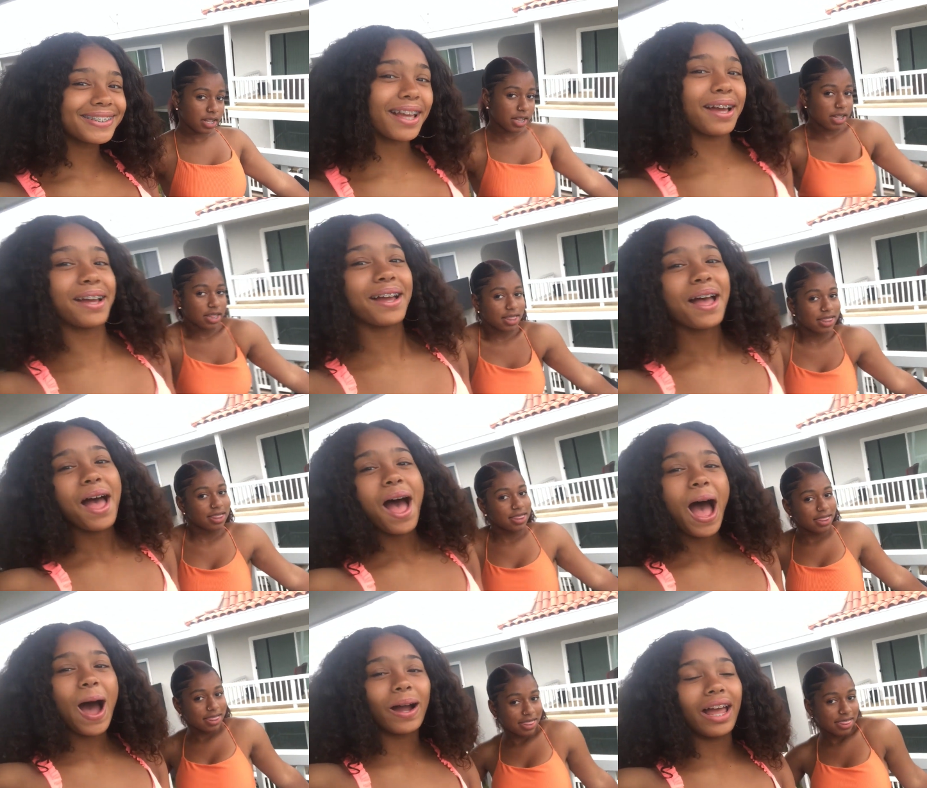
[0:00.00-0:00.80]

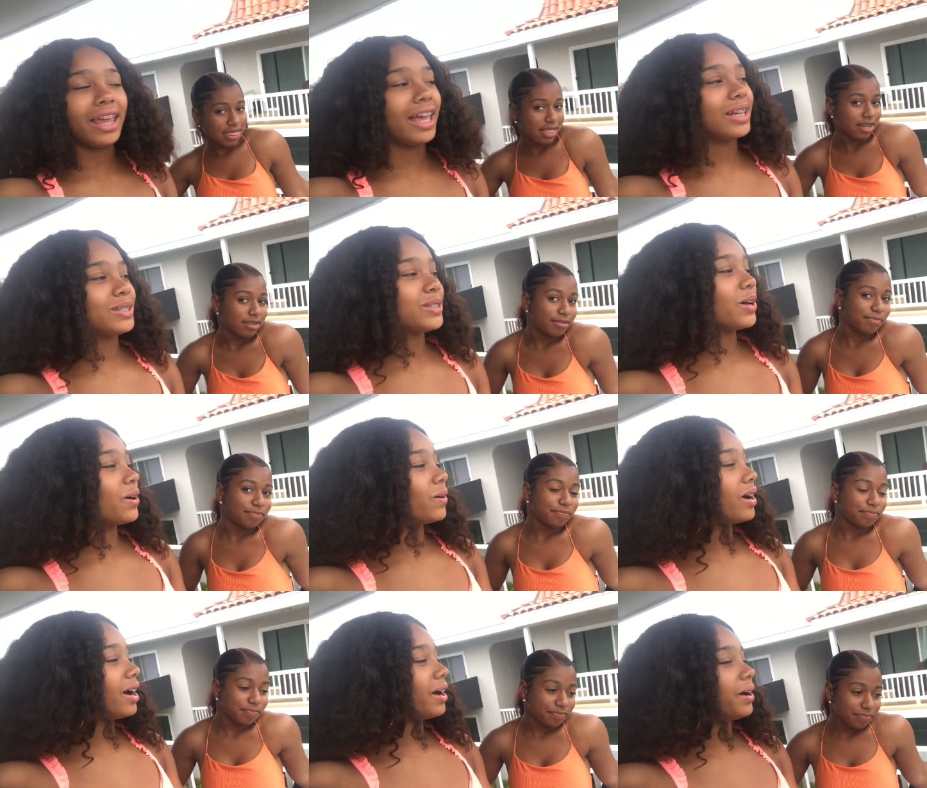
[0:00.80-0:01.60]
Speaker 1: are. okay, yeah.
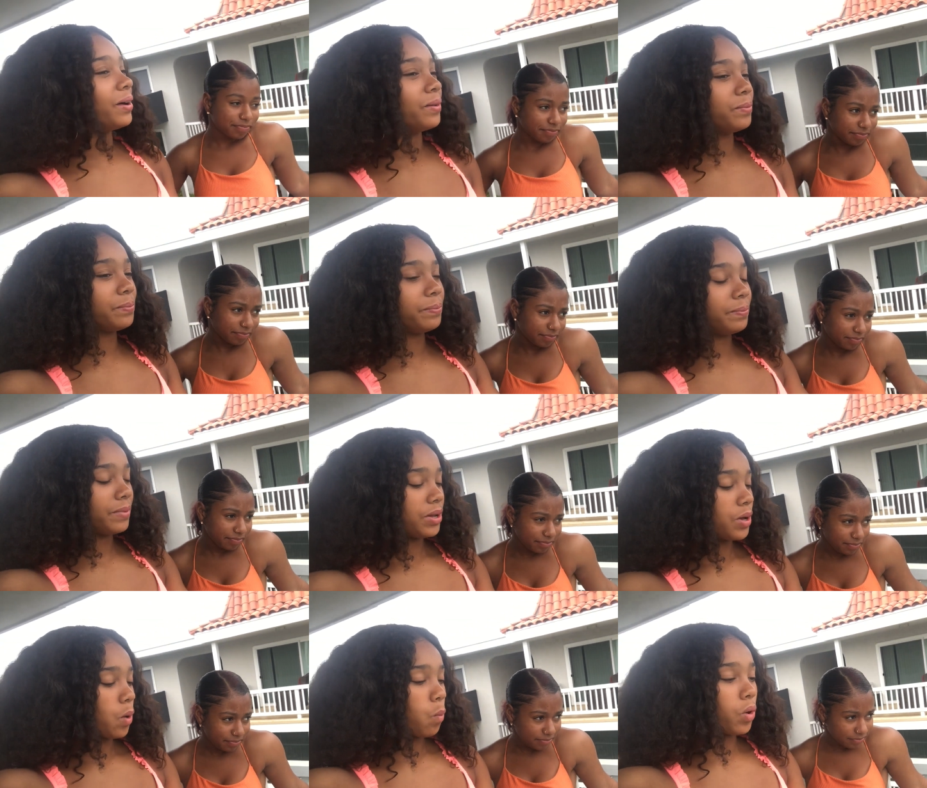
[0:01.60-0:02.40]
So um
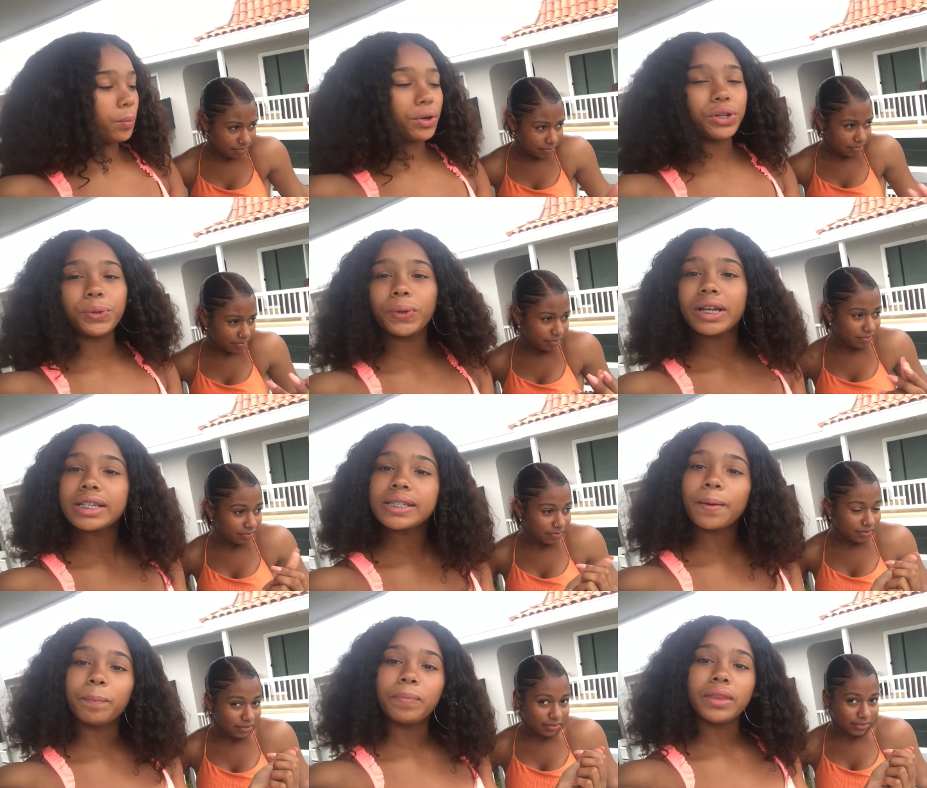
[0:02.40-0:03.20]
when we're
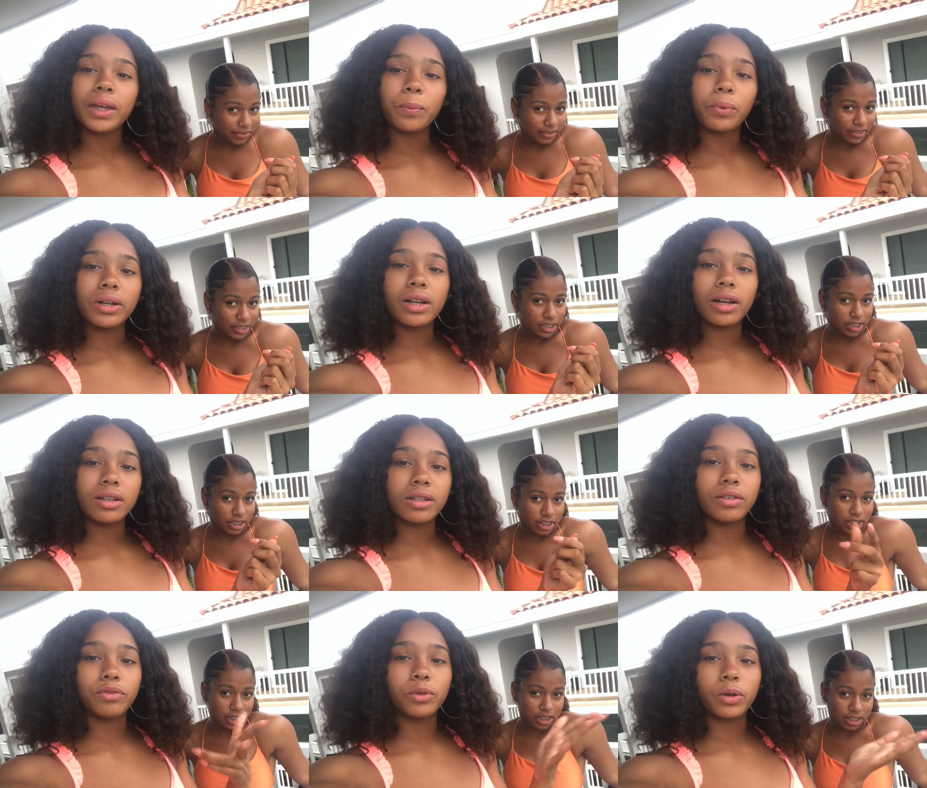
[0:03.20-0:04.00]
doing something
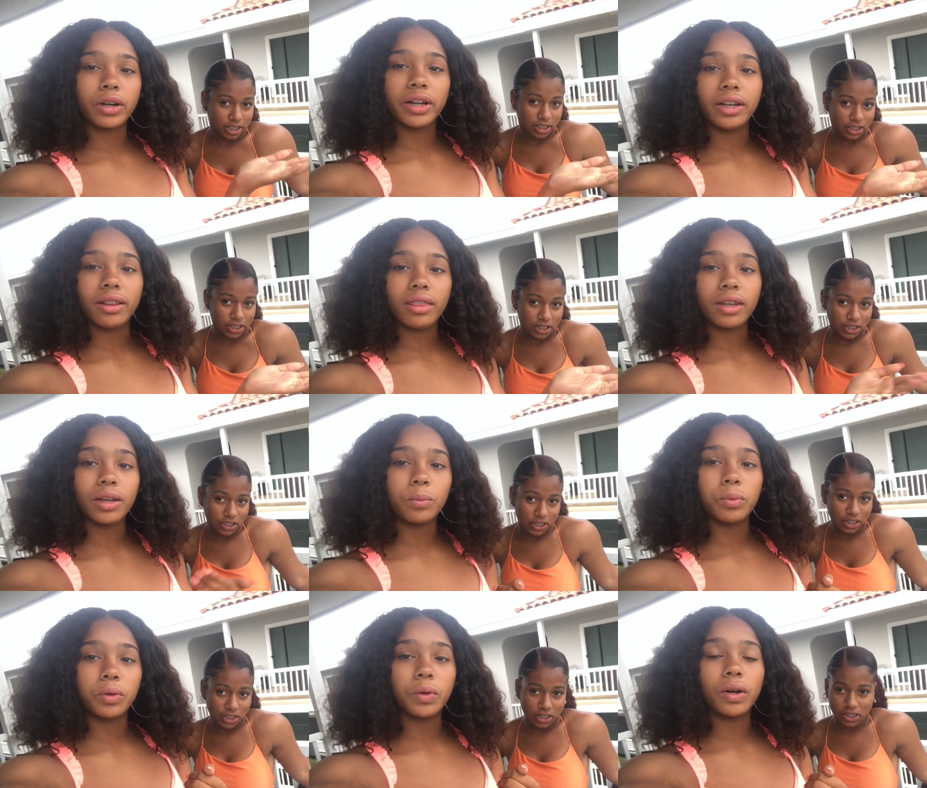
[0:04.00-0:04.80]
productive or
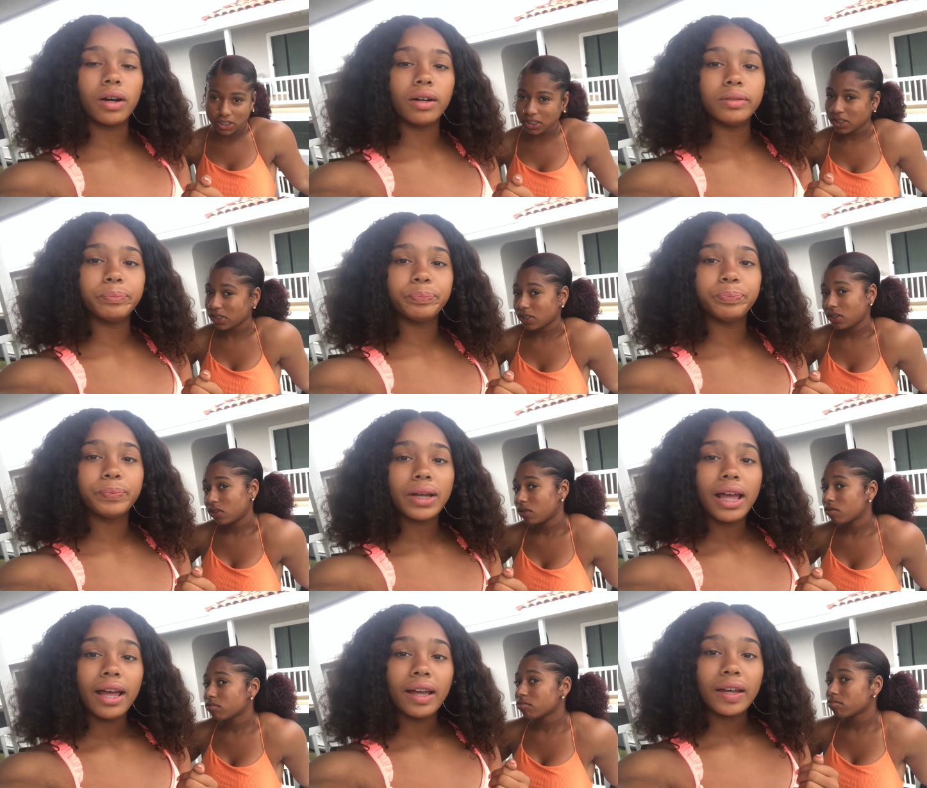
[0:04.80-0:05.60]
anything, we'll um,
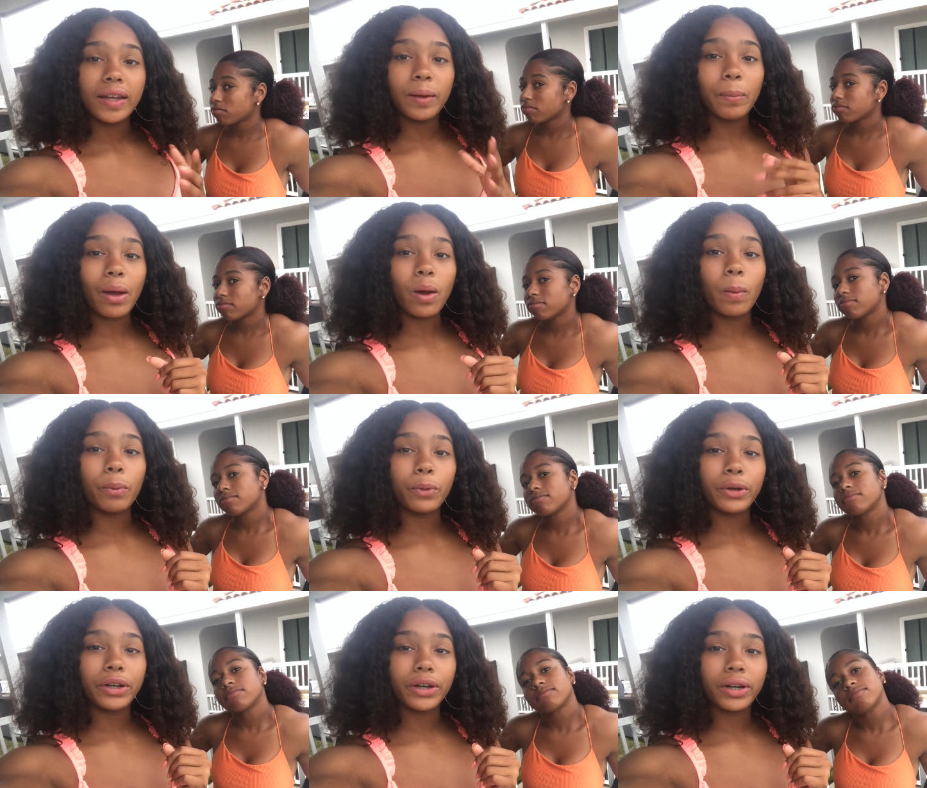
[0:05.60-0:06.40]
get back
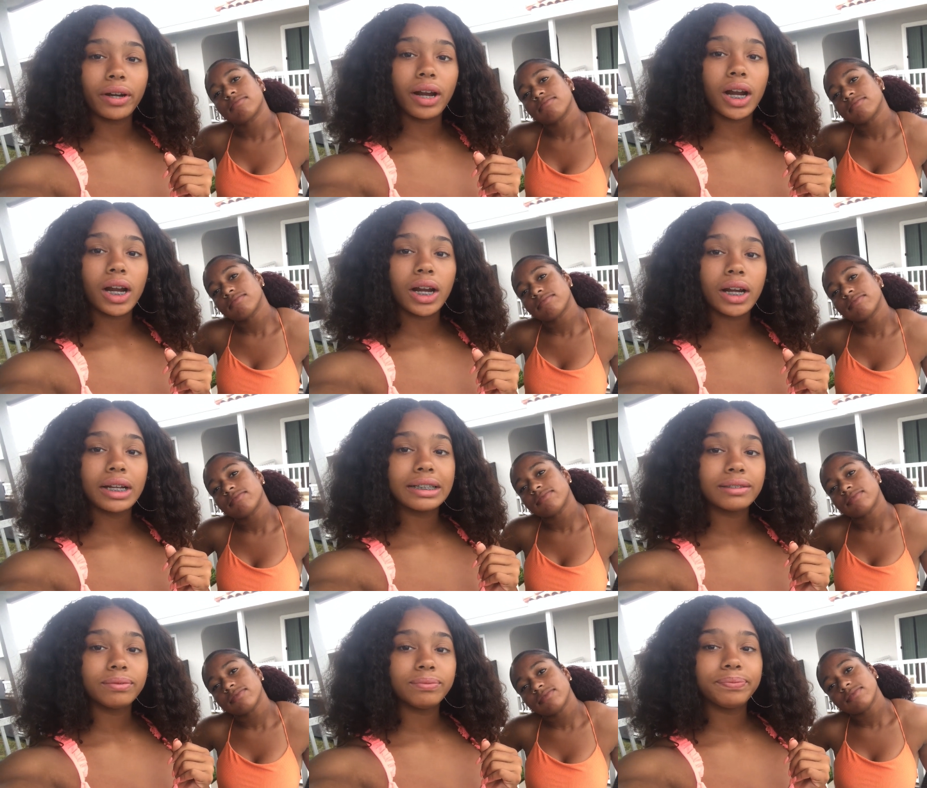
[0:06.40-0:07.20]
up on here.
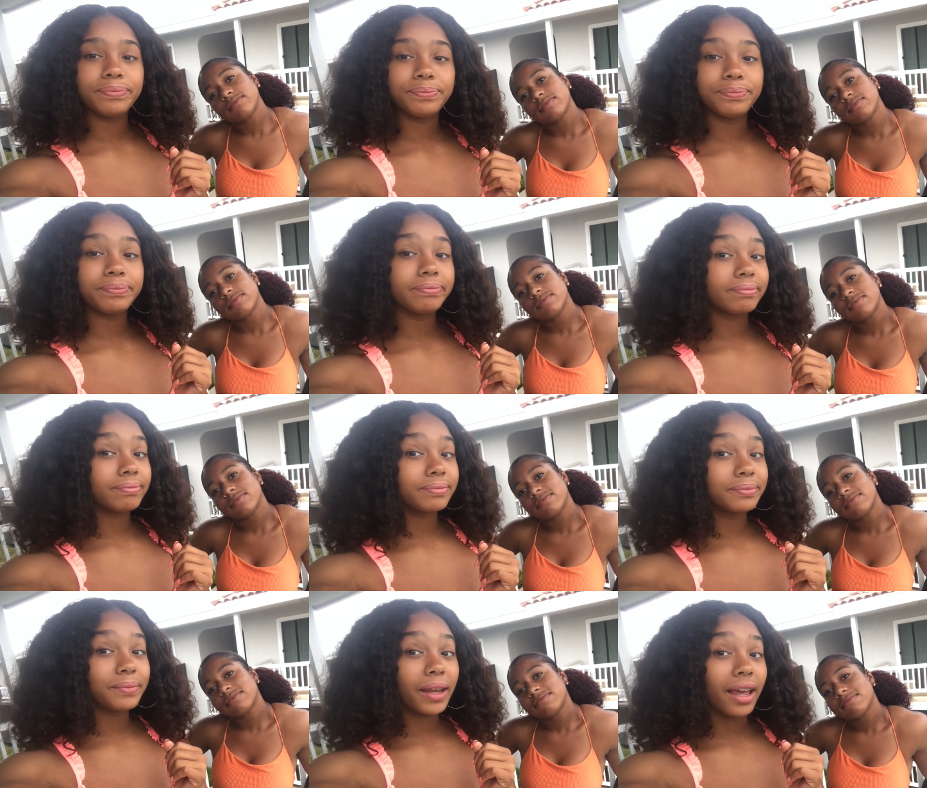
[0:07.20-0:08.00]

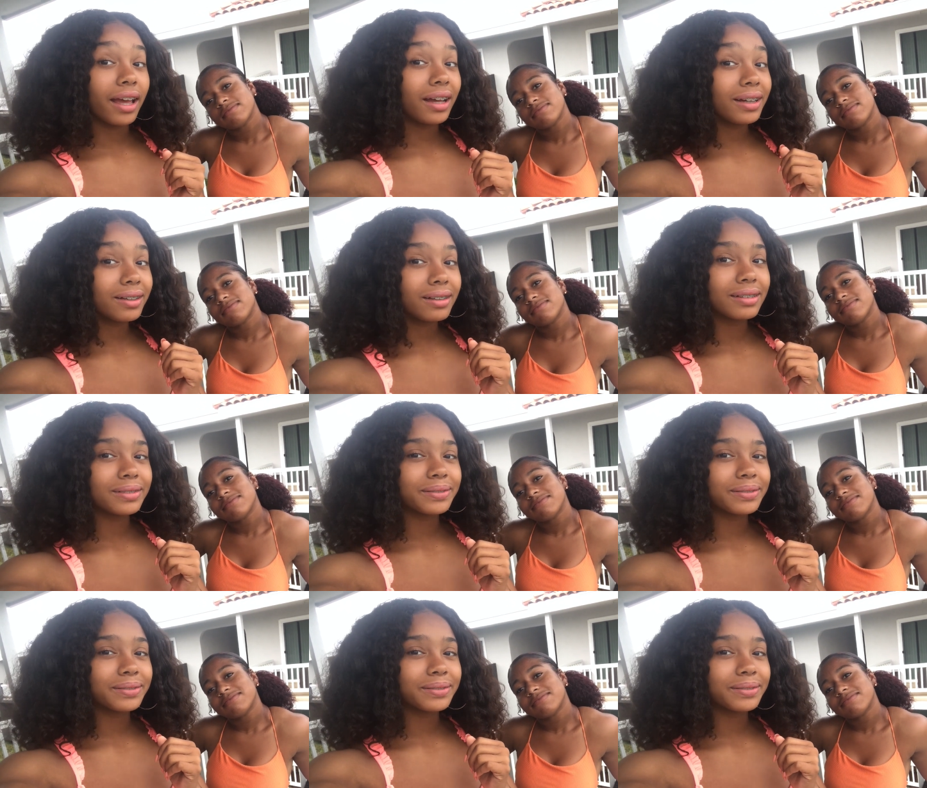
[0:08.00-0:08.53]
Yeah?